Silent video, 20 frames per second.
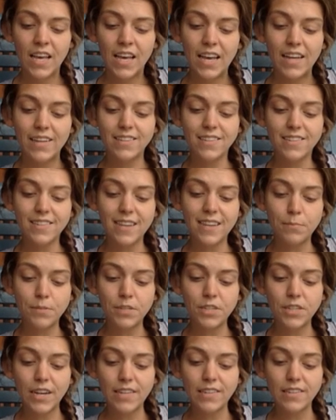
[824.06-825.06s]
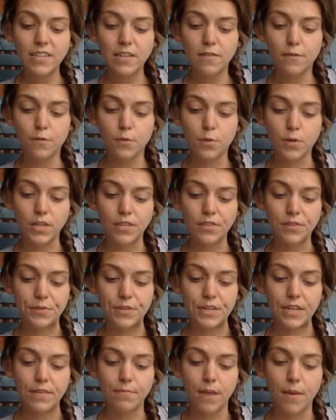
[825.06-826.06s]
In December
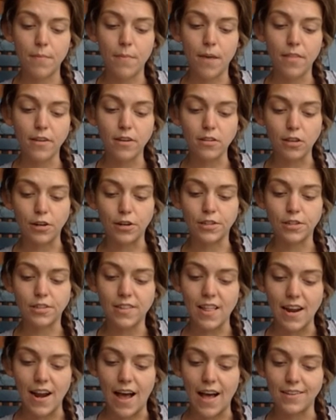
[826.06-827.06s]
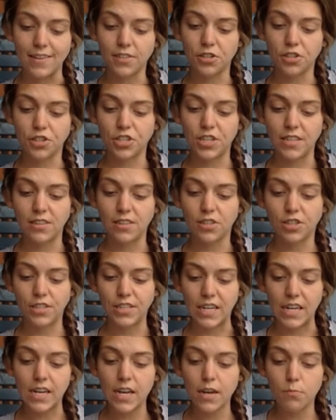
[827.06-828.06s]
1943, my mother learned that Oskar Schindler
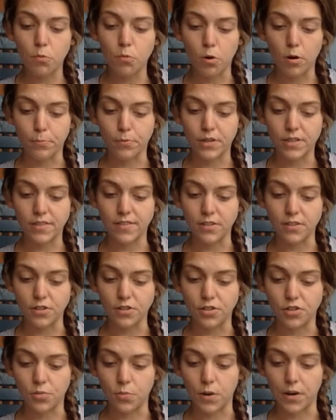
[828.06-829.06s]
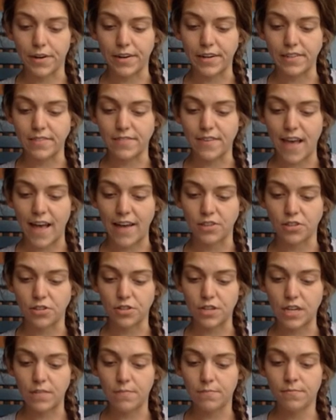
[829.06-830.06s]
needed more prisoners to work in his
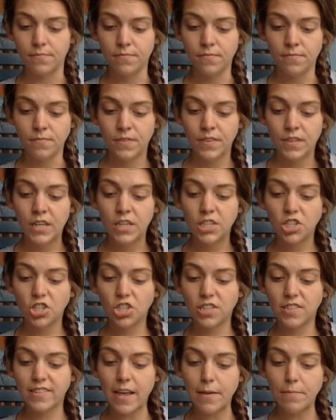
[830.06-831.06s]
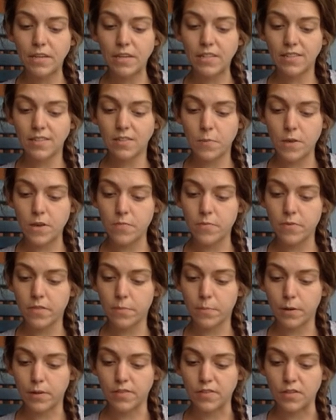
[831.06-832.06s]
factory. She sent me to speak with the
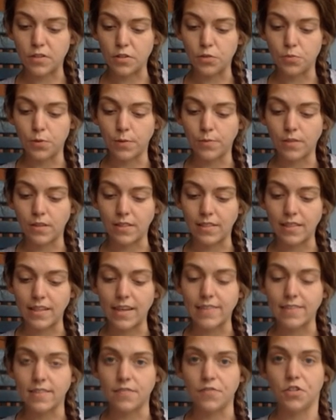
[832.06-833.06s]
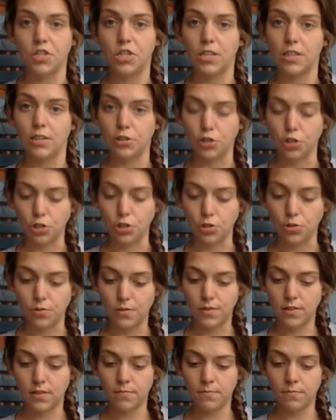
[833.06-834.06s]
person who wrote the list of Schindler
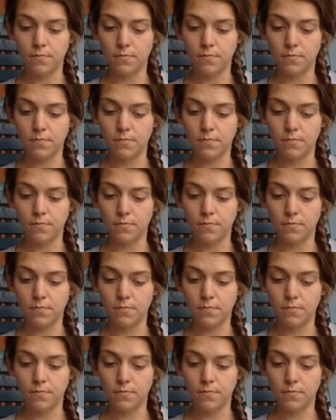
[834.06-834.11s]
Jews,